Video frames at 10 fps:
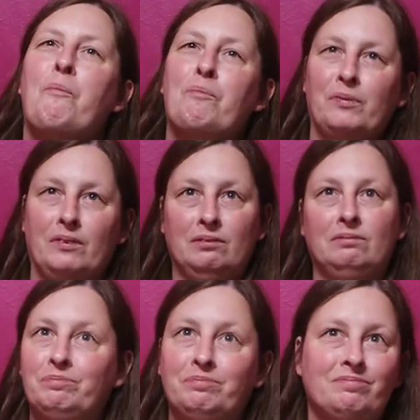Was
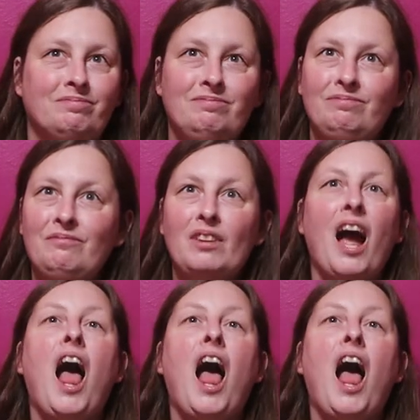that, you know?